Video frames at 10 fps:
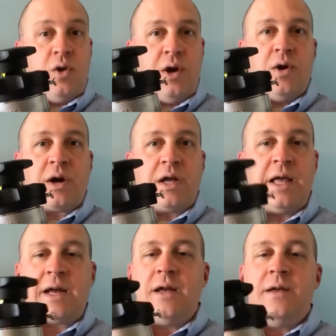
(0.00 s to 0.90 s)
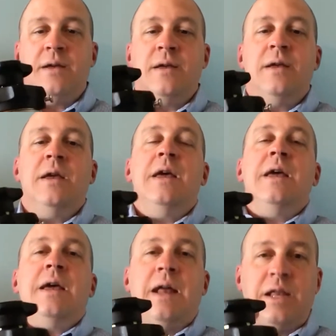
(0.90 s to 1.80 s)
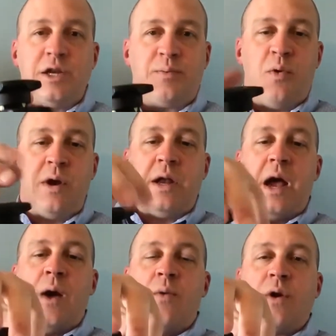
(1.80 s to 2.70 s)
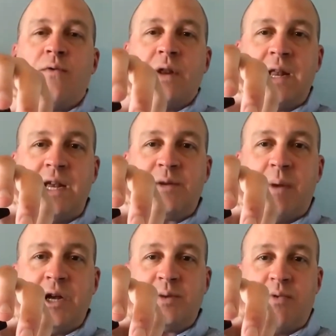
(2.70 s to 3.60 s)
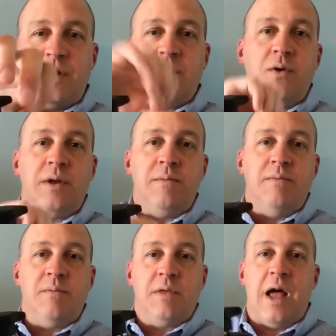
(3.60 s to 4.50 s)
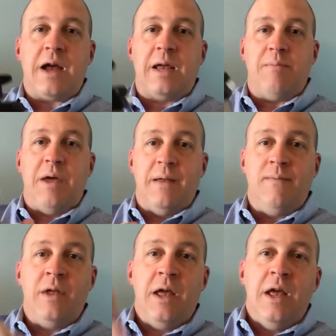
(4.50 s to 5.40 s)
you'll hear it click. At this point, I want to release my spring-loaded locking pin